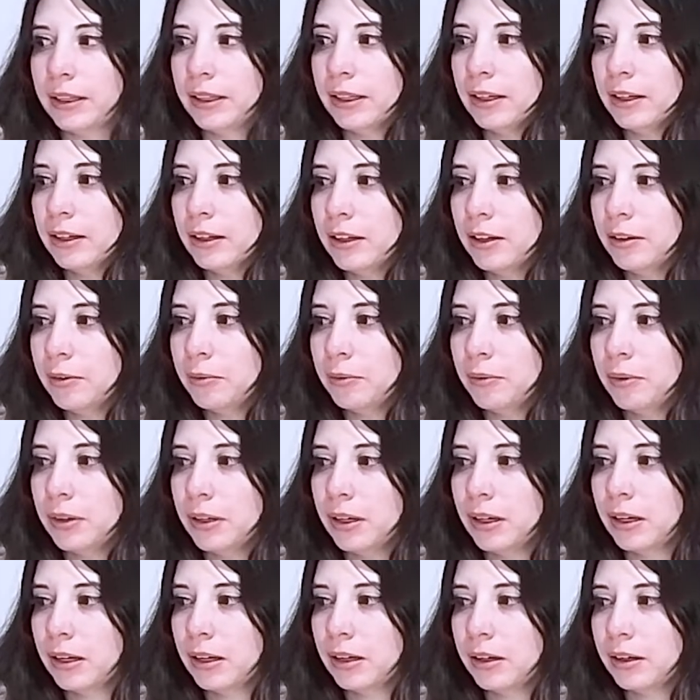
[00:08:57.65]
think it's
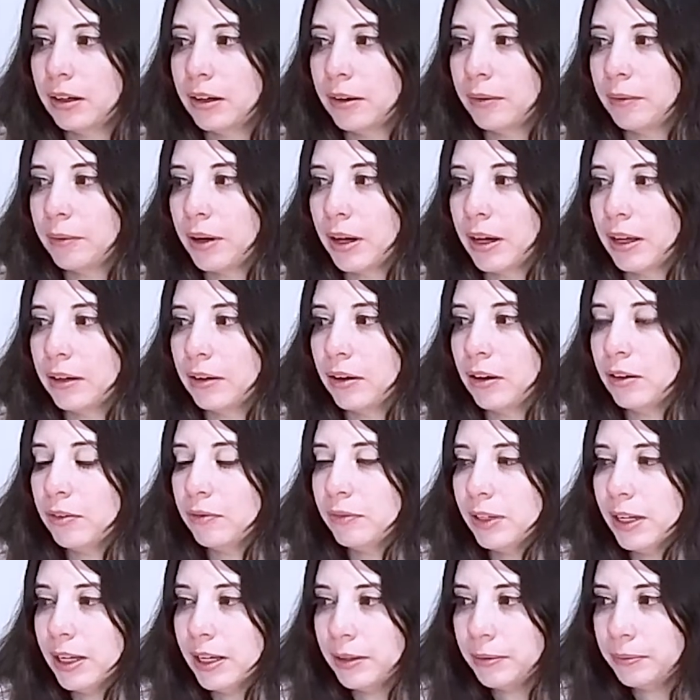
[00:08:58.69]
an
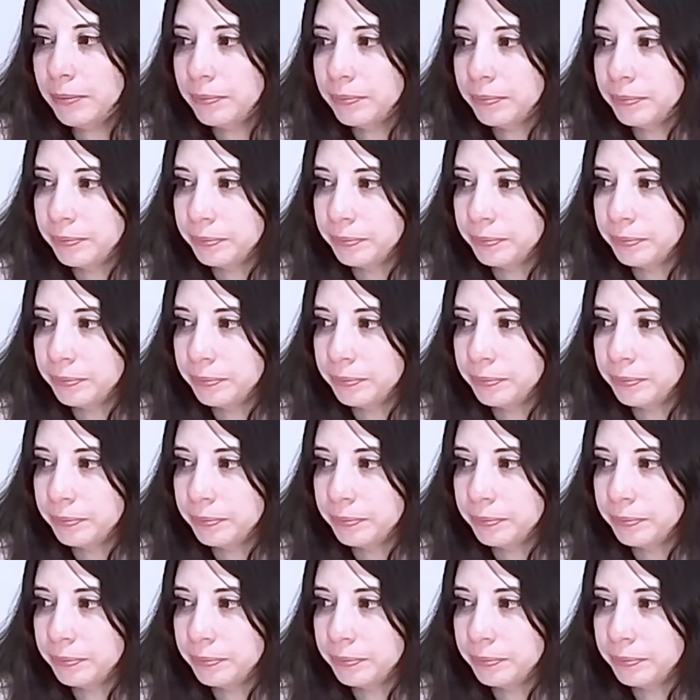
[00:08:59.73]
offlay.